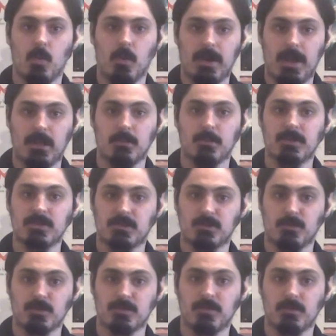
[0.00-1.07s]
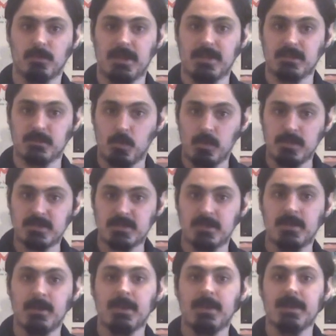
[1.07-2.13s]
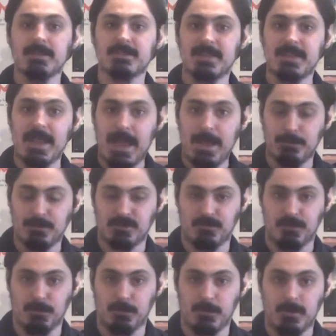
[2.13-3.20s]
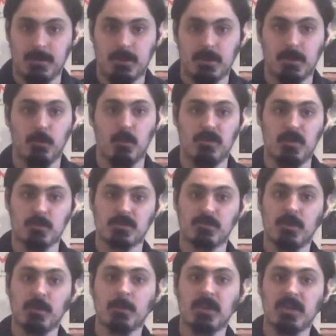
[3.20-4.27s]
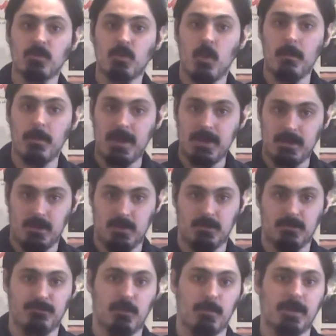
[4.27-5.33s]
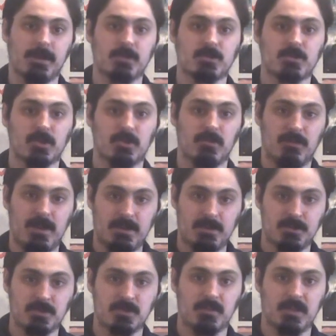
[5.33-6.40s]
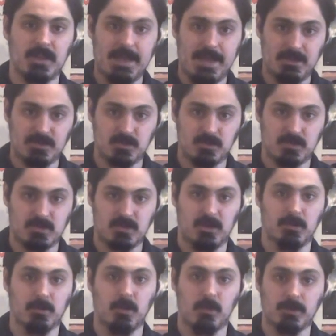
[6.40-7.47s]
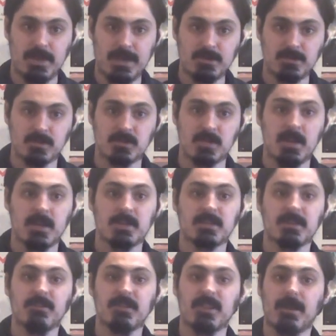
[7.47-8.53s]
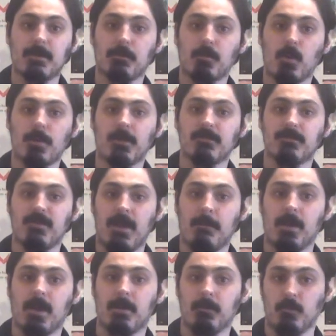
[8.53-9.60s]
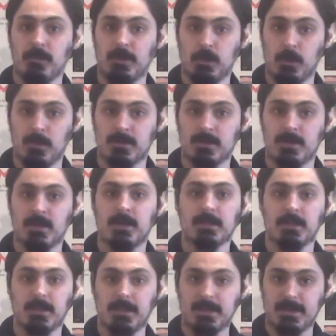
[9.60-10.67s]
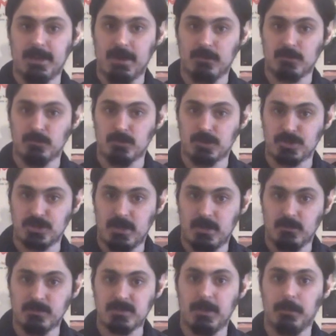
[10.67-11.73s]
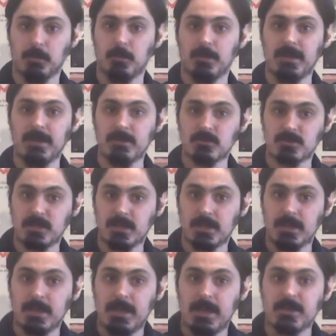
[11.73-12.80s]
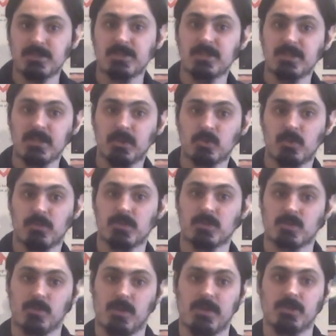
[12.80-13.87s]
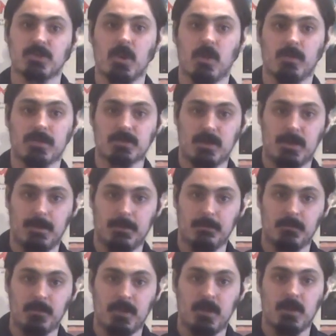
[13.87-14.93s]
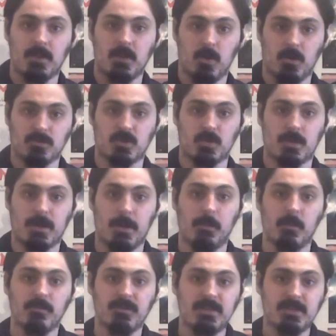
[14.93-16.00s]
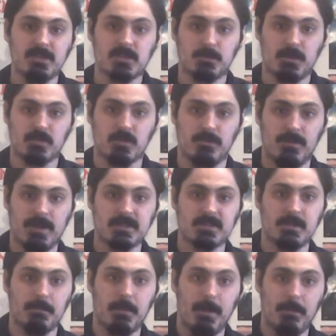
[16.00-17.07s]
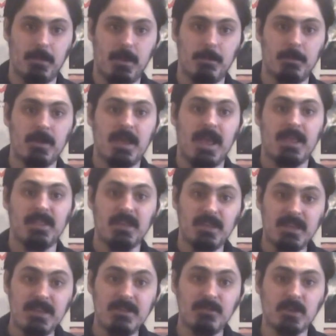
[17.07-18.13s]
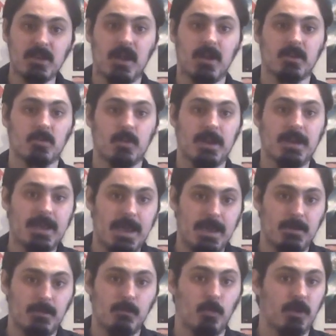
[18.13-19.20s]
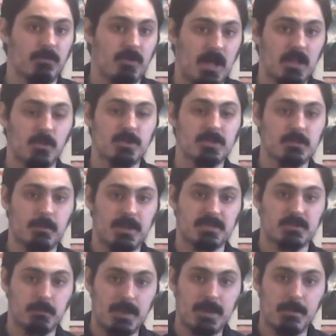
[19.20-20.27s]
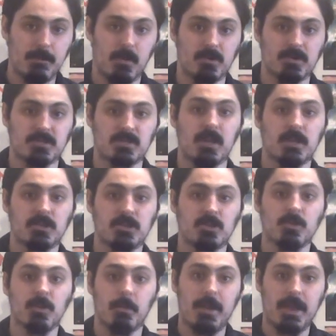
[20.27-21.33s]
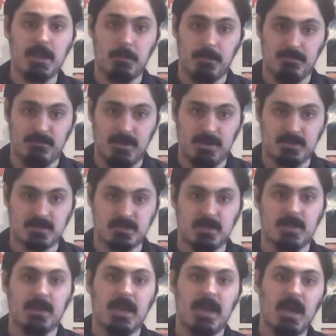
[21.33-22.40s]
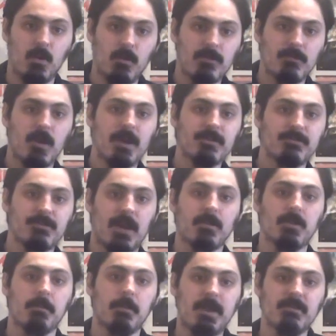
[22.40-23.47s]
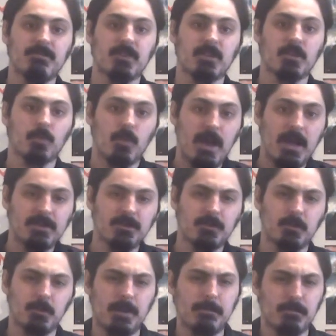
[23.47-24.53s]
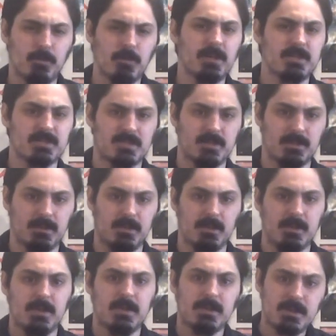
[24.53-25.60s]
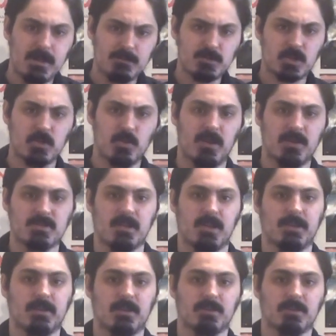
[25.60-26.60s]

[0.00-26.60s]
One element this first film gains points in is the atmosphere. The movie was filmed in Romania. The filmmakers took advantage of the castles and other locations to give it that appropriate vampire movie look. The lead character, Michelle, is able to be interesting as she deals with the strange goings-on. There are also a couple of neat special effects that pop up, and they even got Greg Canham, one of Hollywood's best makeup artists, to do the makeup effects. However, I found the main villain Radu to be pretty silly. He comes across like